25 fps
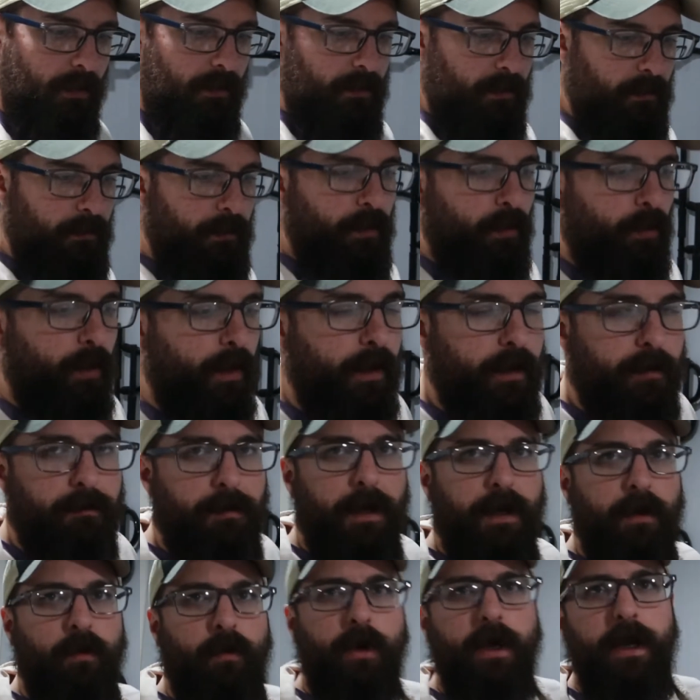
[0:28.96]
I'm going to work
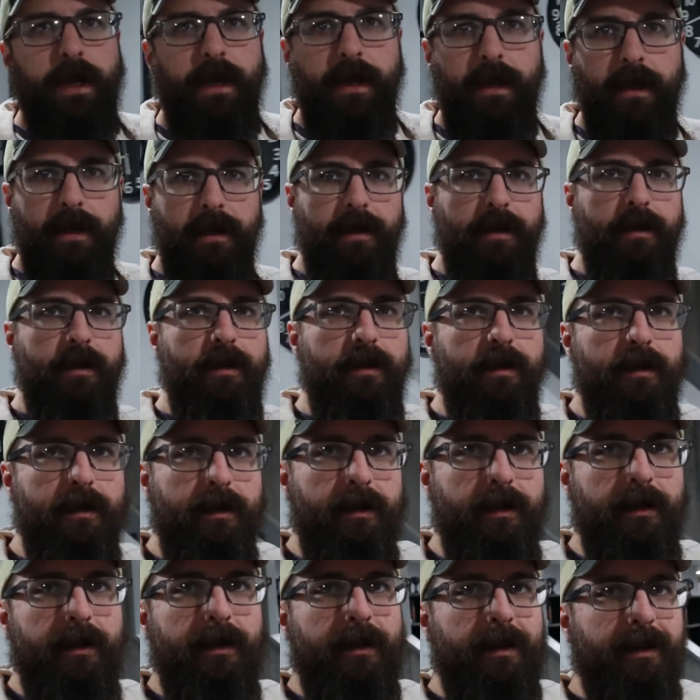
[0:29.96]
my way
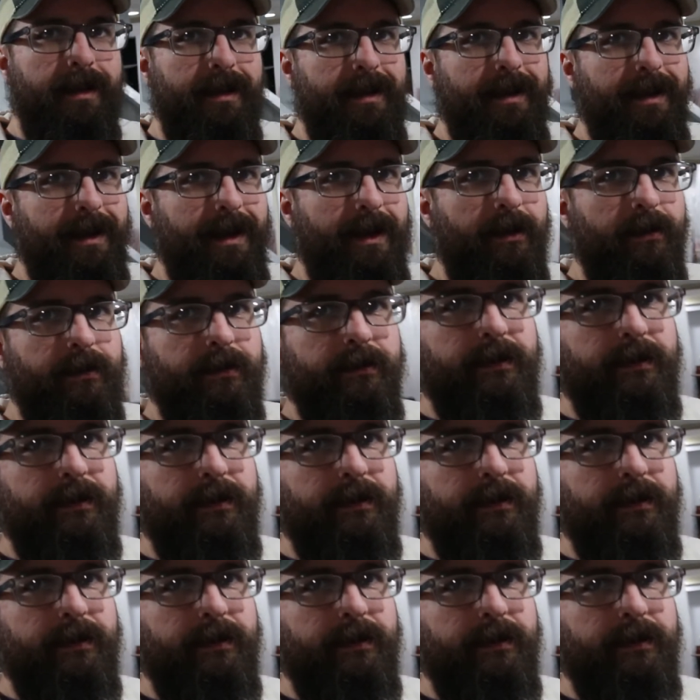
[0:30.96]
out